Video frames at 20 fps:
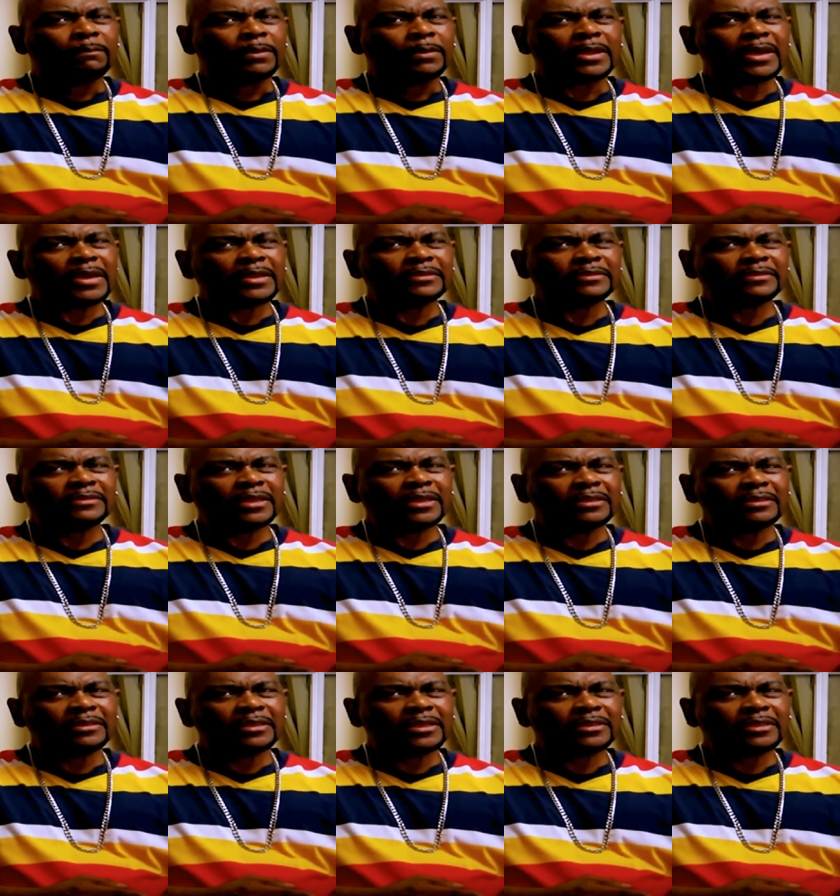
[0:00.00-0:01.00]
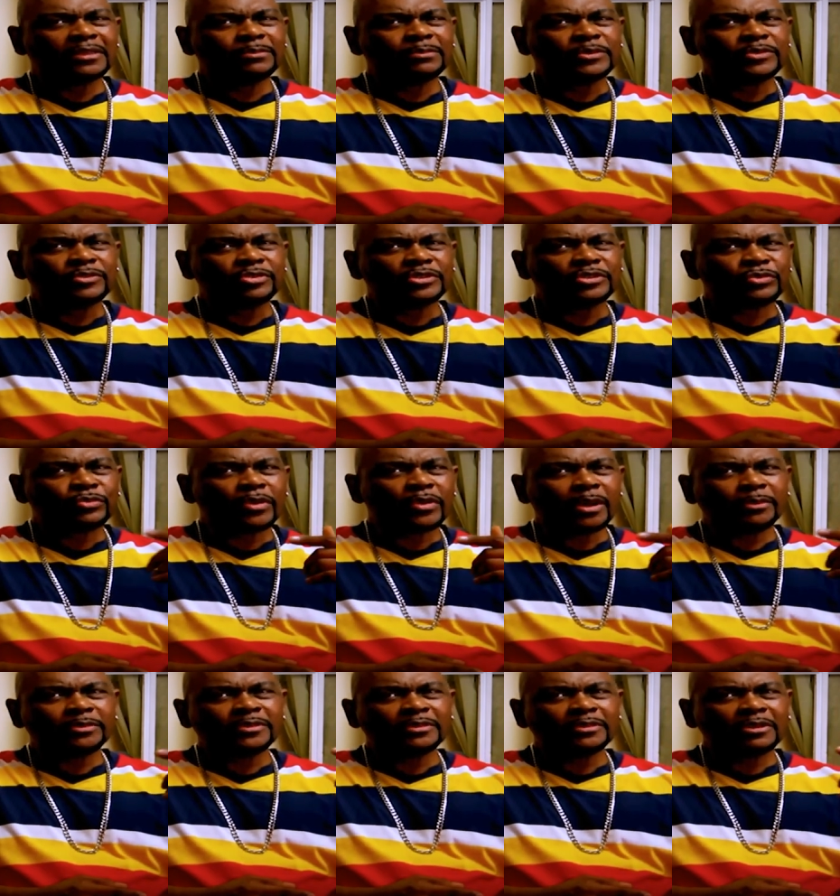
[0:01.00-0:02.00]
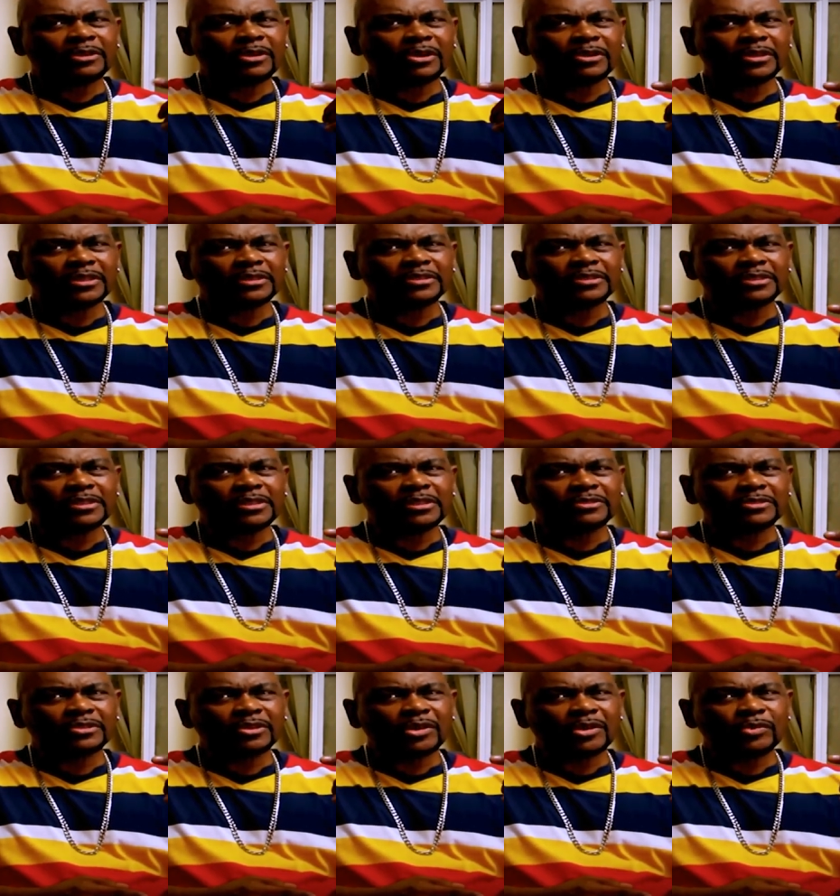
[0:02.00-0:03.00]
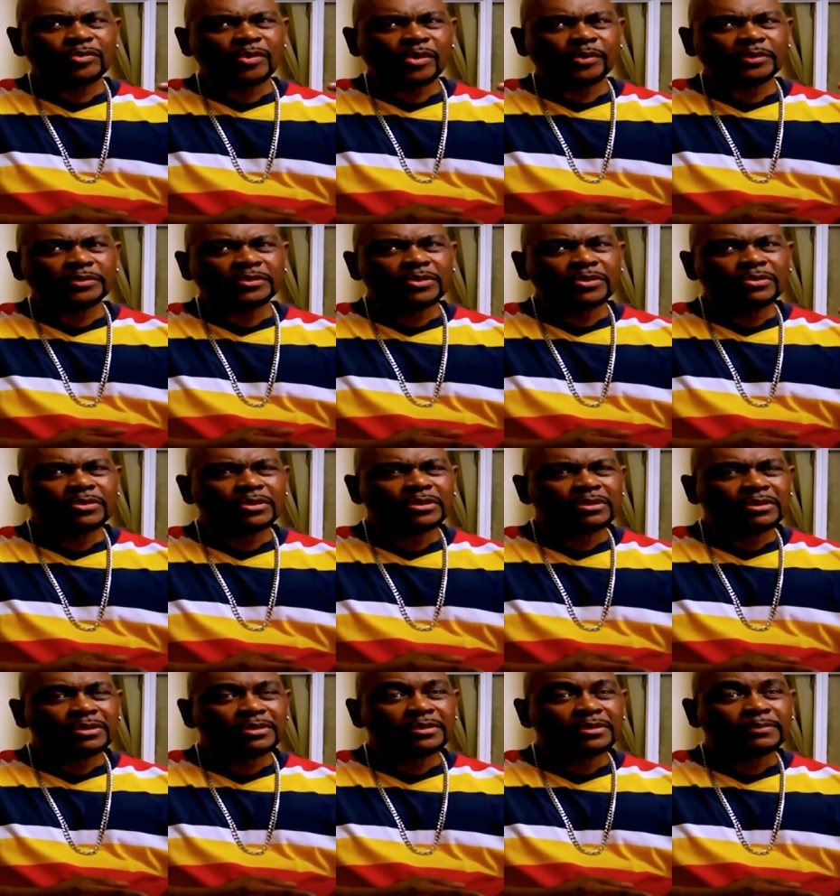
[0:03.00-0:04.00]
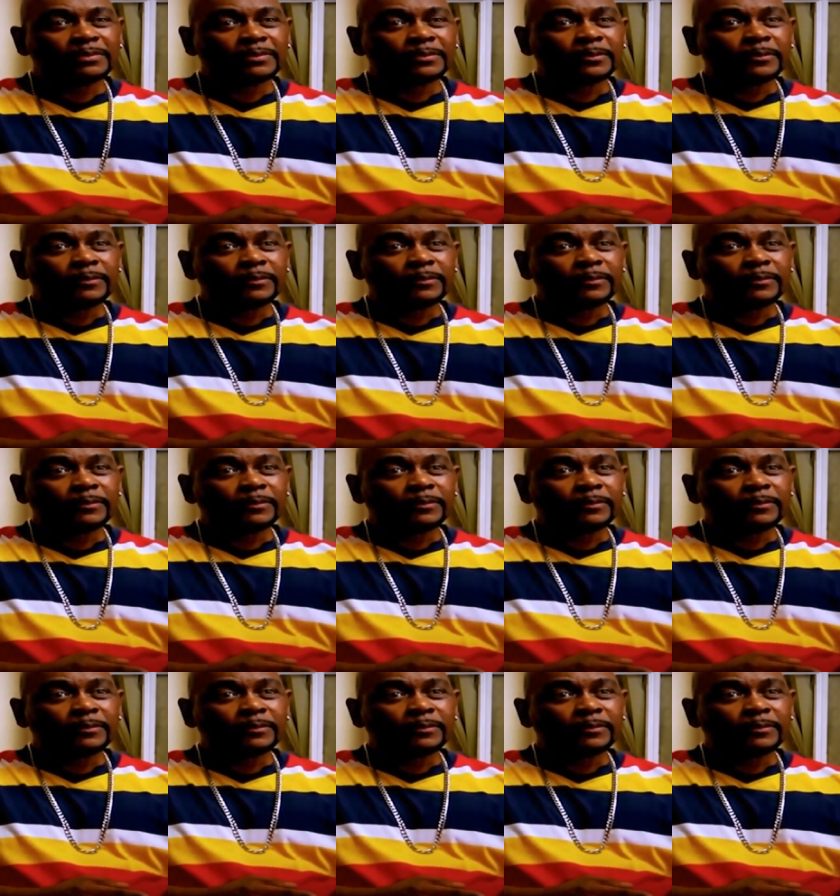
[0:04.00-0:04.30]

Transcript: But I didn't say nothing. Patricia Robinson caught it. She saw what was going on.